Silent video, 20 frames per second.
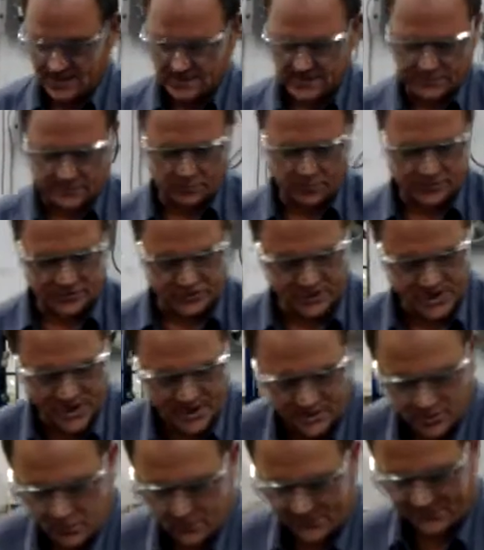So what you
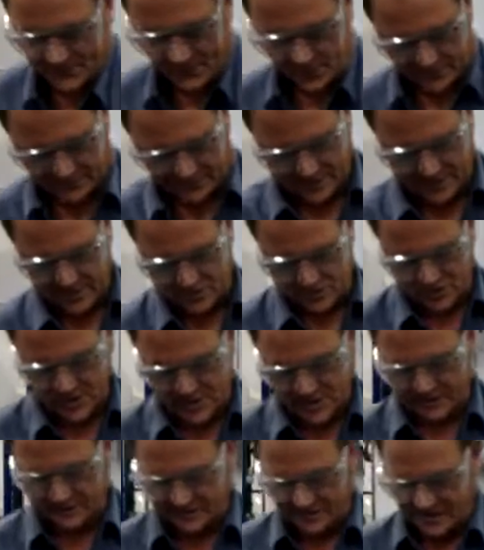got to do first is you
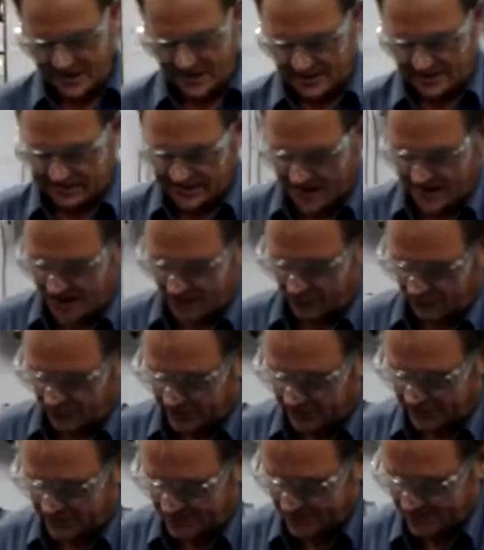got to sand it down
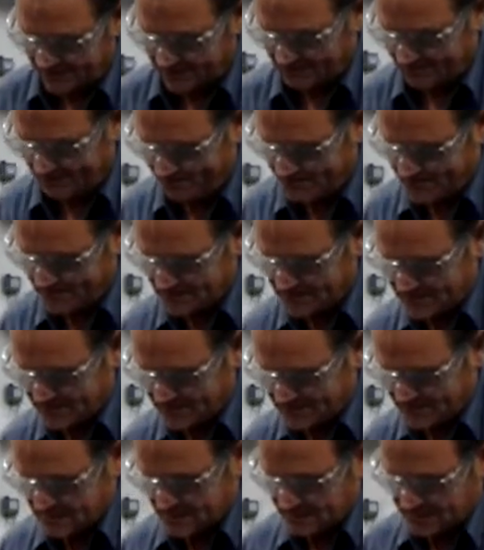really good.
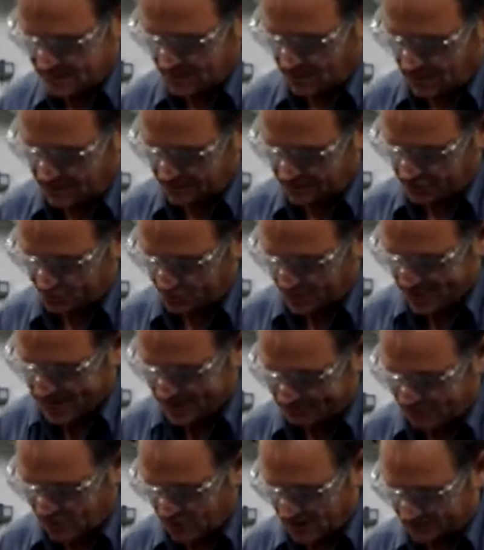Get all the
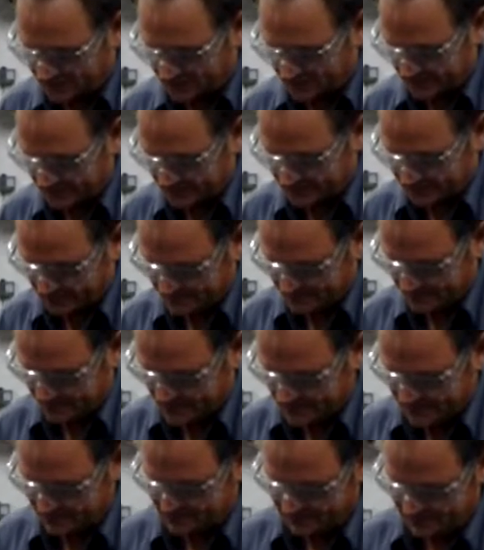crap off of it,
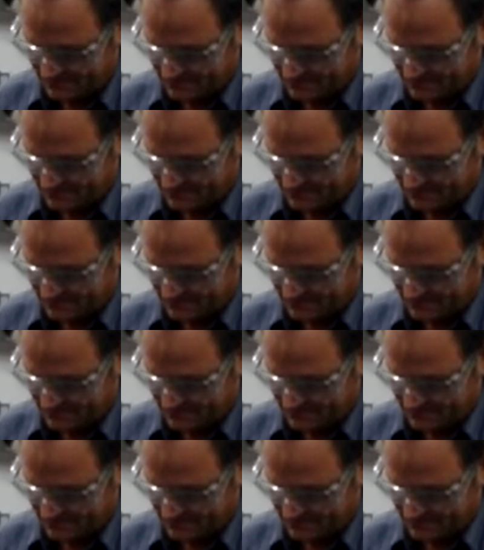okay?